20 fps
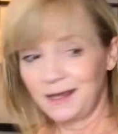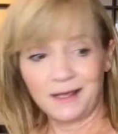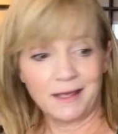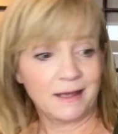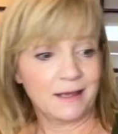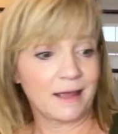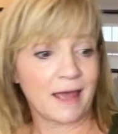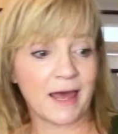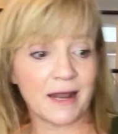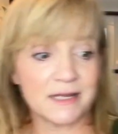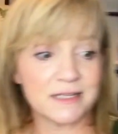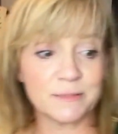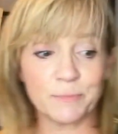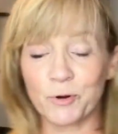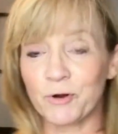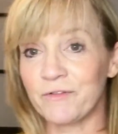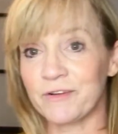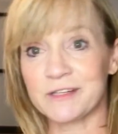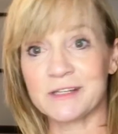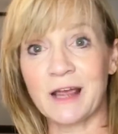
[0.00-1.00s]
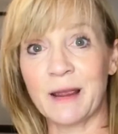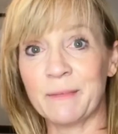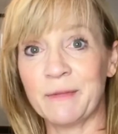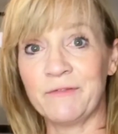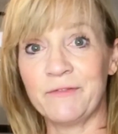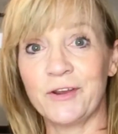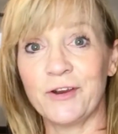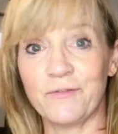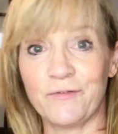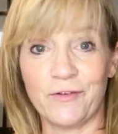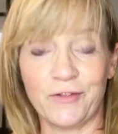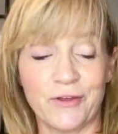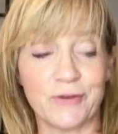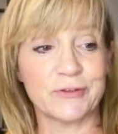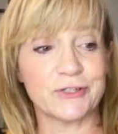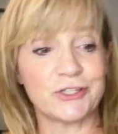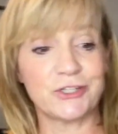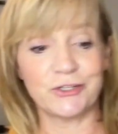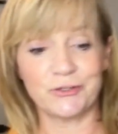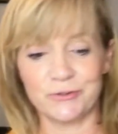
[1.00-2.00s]
and it's a perfect time of year for
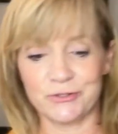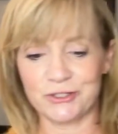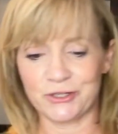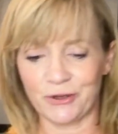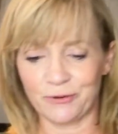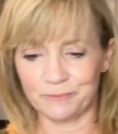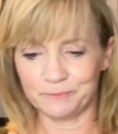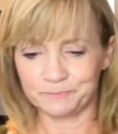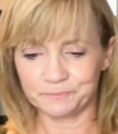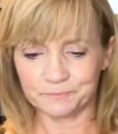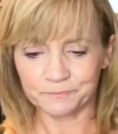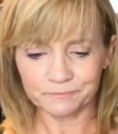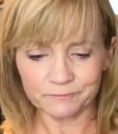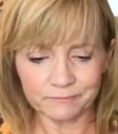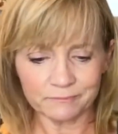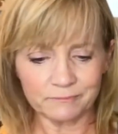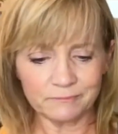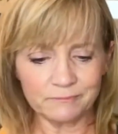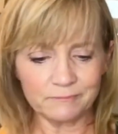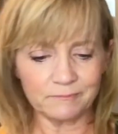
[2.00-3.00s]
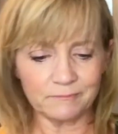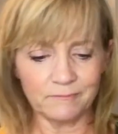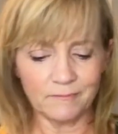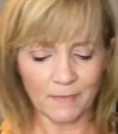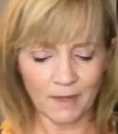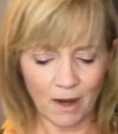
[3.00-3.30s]
those too. So, all